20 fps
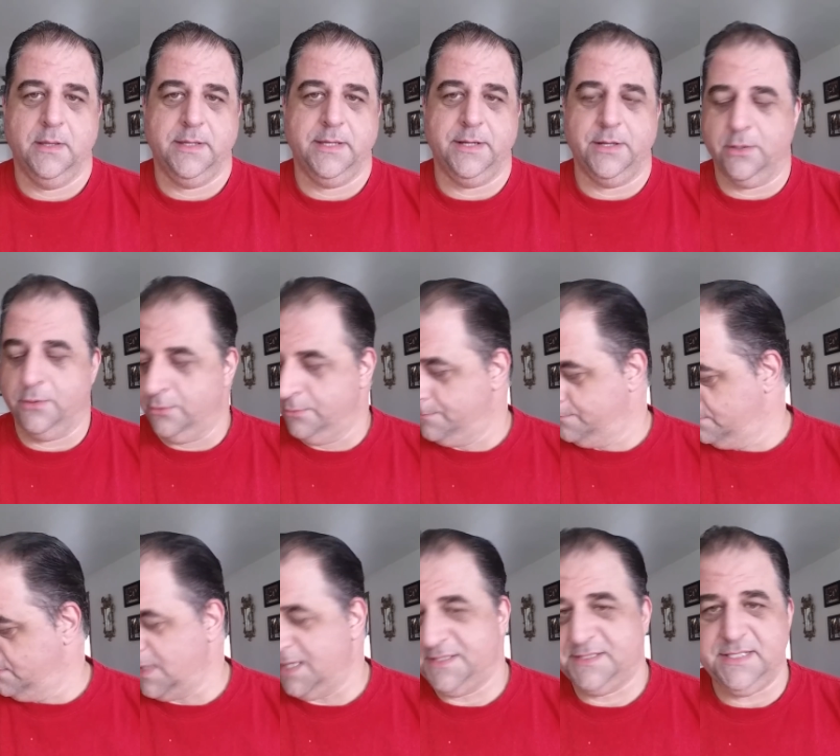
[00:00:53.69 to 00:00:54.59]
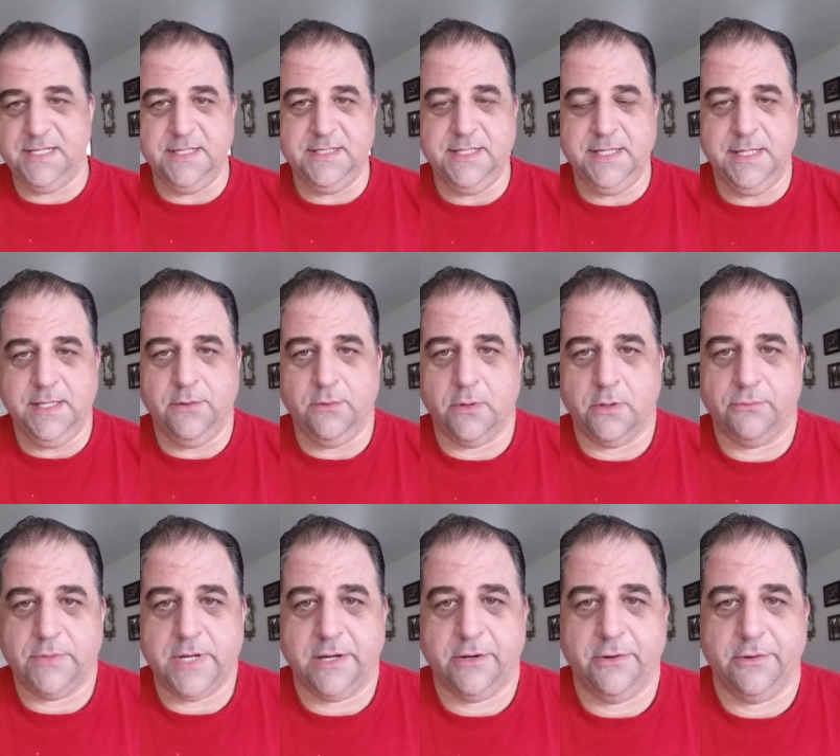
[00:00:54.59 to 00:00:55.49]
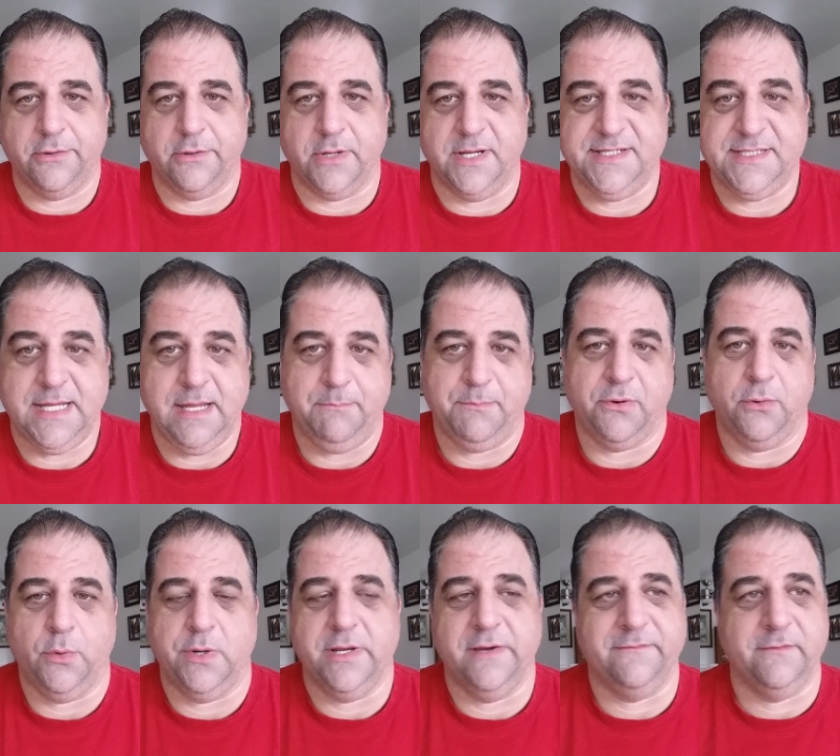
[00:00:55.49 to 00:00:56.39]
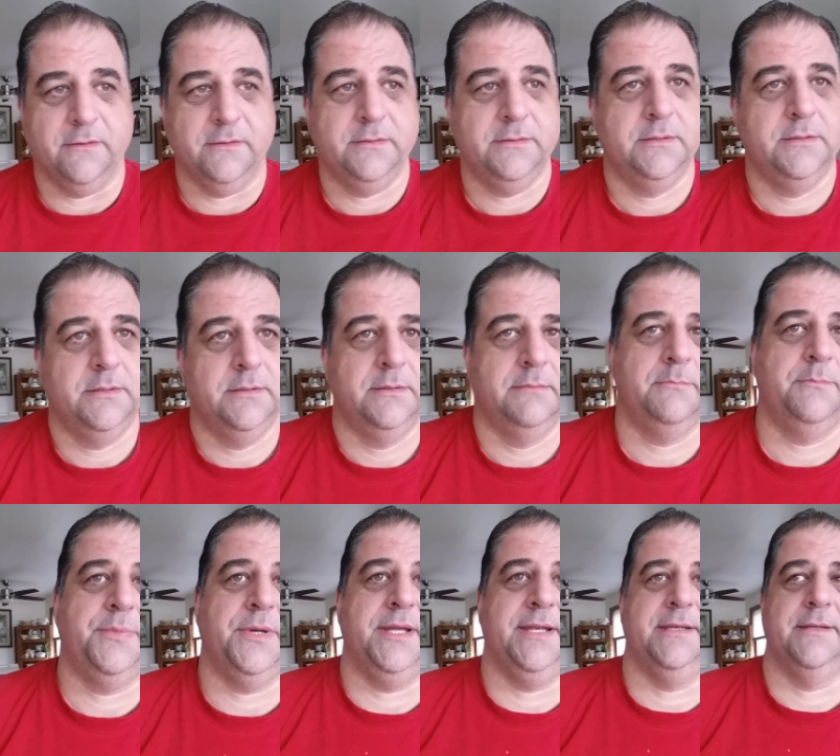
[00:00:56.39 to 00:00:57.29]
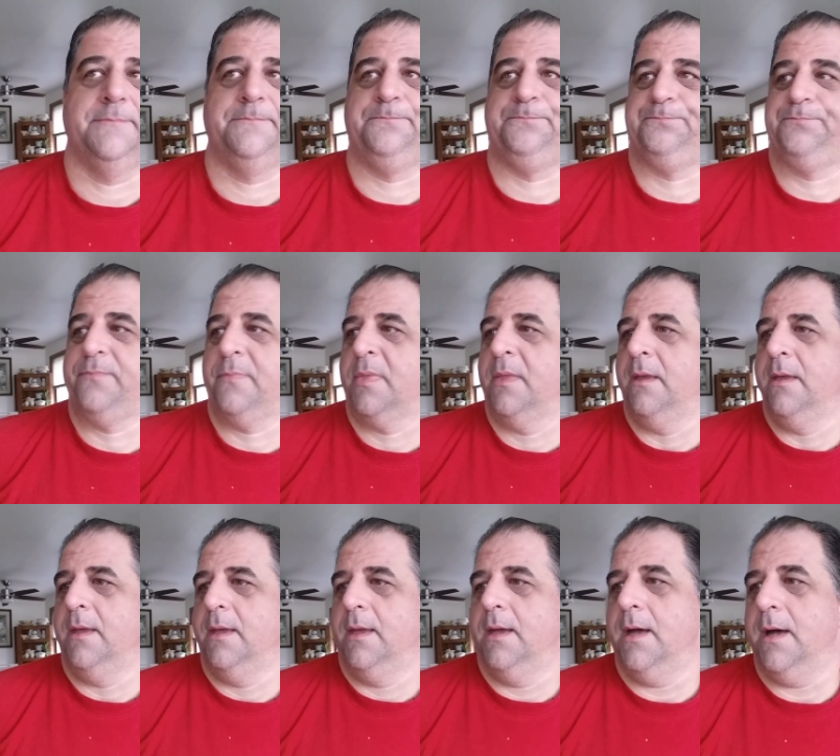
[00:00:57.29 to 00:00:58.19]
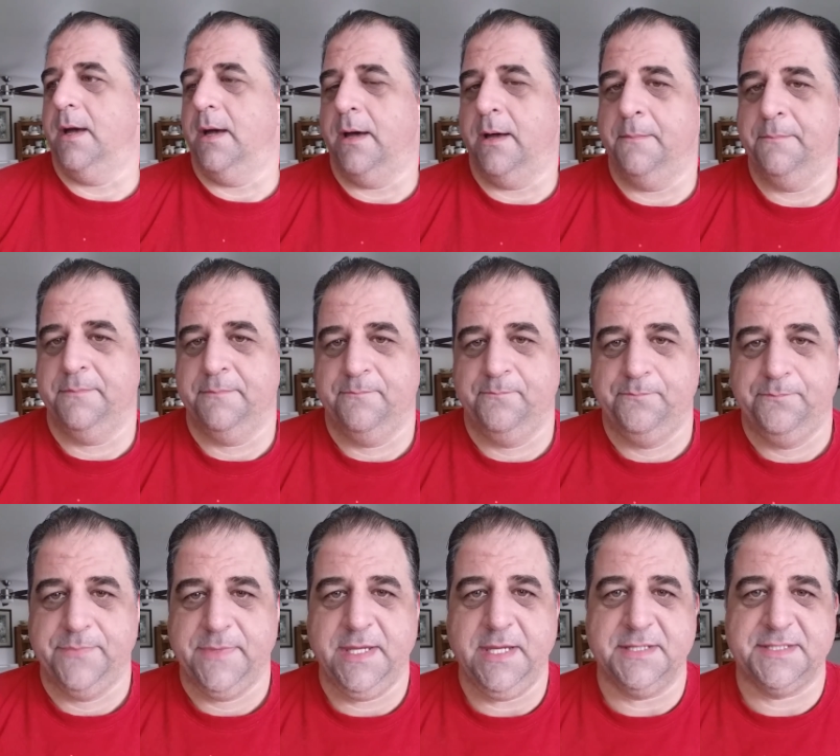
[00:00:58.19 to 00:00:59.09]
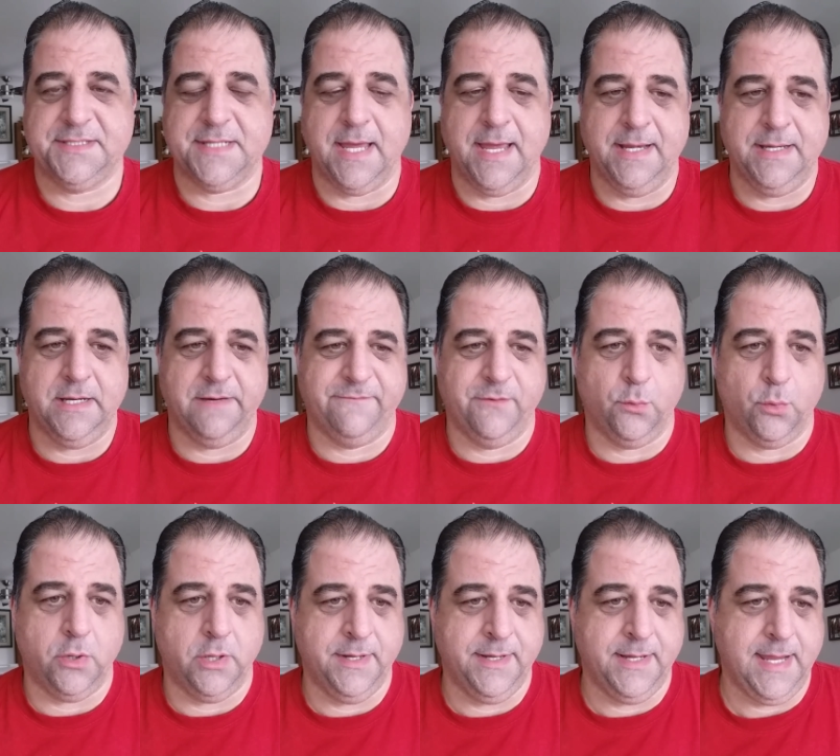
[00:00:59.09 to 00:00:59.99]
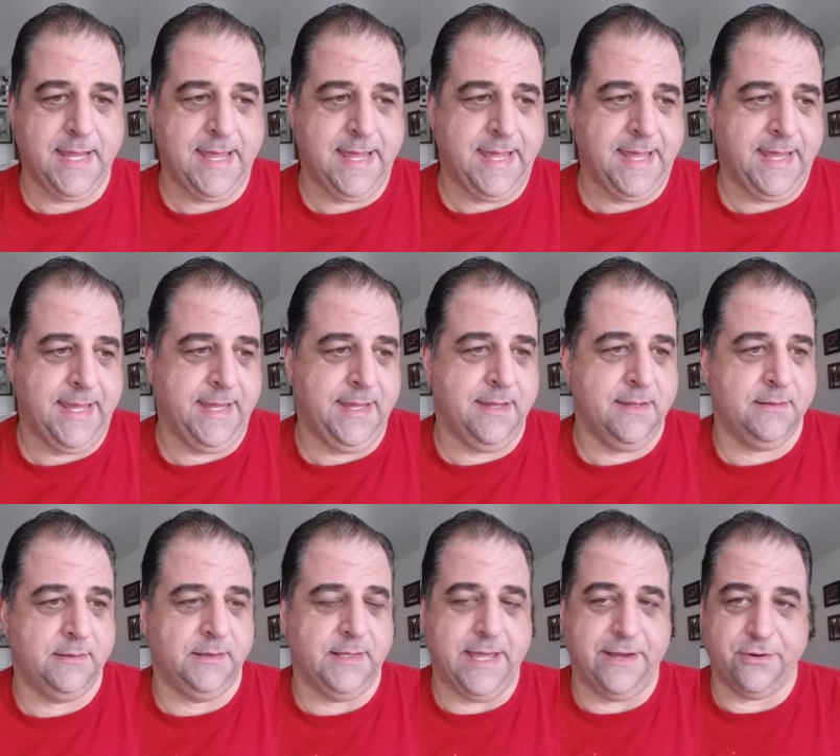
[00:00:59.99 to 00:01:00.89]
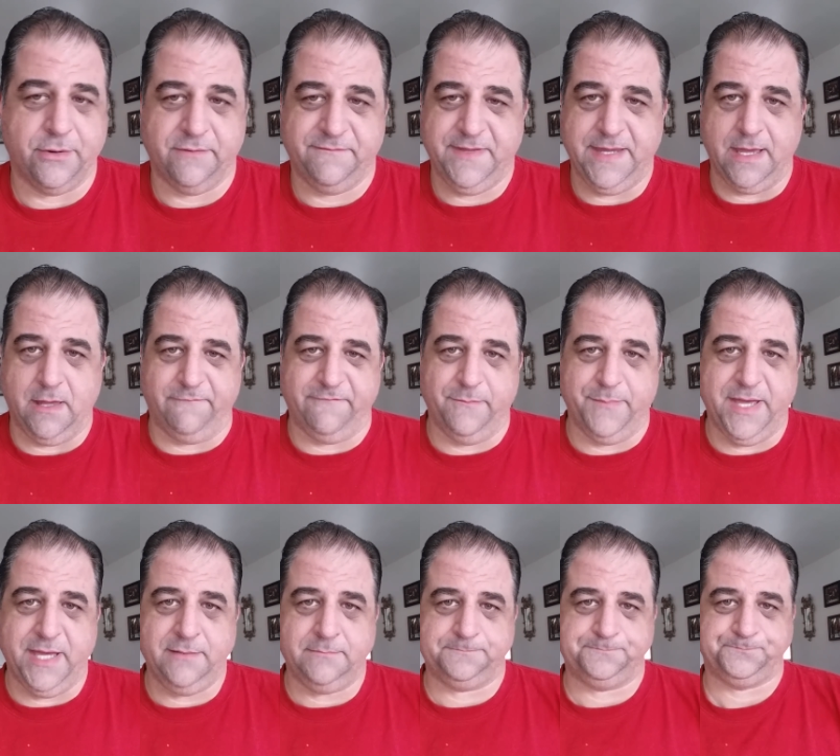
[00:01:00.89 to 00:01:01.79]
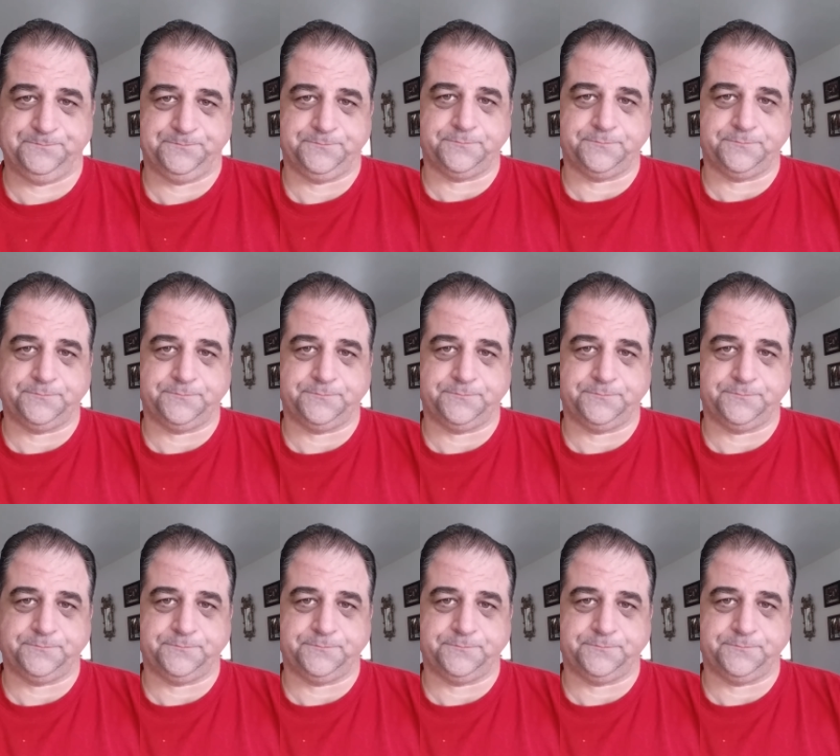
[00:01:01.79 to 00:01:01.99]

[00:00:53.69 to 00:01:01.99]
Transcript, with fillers: you know, a CD or a record or a tape or whatever. But um, he assigned everyone a letter of the alphabet.